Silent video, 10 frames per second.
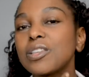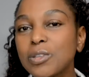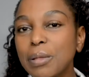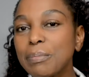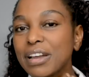
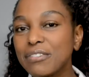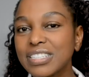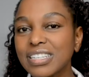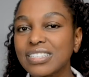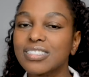to the blood
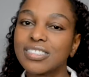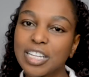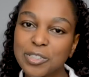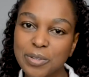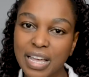vessels,
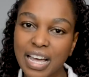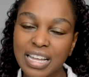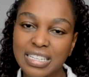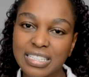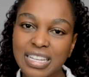straight to the
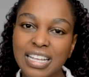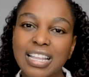heart.